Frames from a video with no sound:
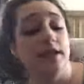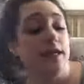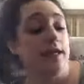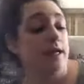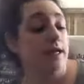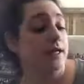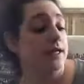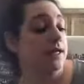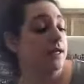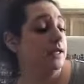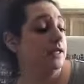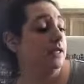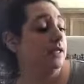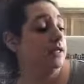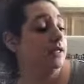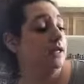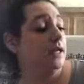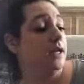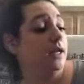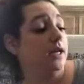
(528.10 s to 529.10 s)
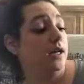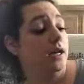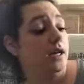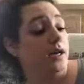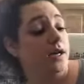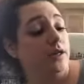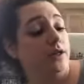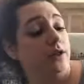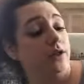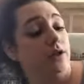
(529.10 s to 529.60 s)
is
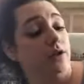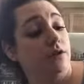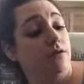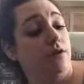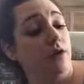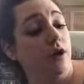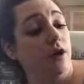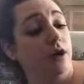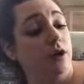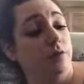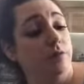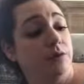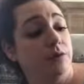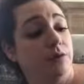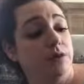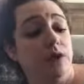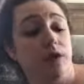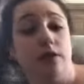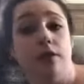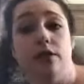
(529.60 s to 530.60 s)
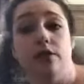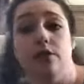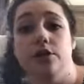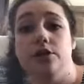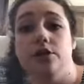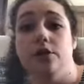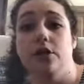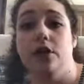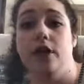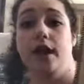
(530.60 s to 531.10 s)
a year of art, music,
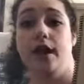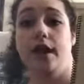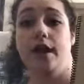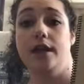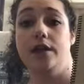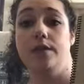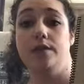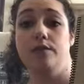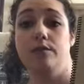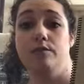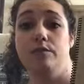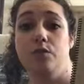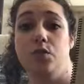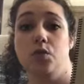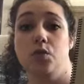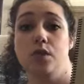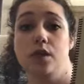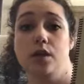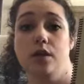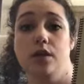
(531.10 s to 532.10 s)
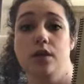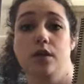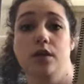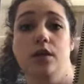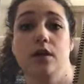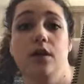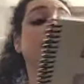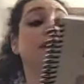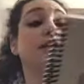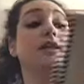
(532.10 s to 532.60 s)
literature, and more.
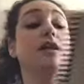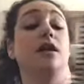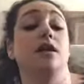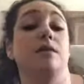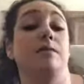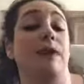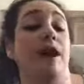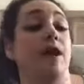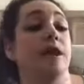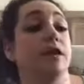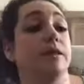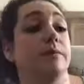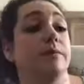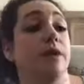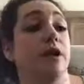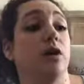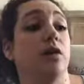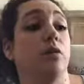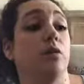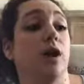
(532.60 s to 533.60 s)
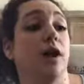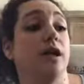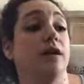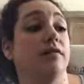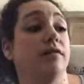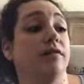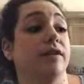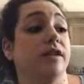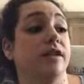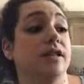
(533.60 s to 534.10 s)
It says on the back, spread a wide
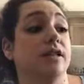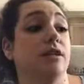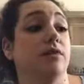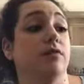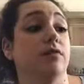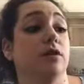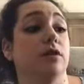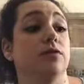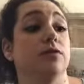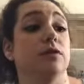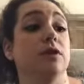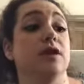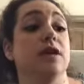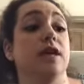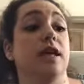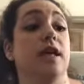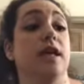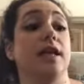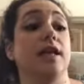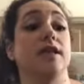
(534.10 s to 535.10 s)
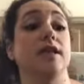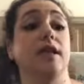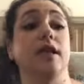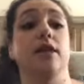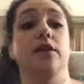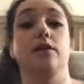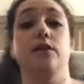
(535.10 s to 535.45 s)
feast of wonderful studies that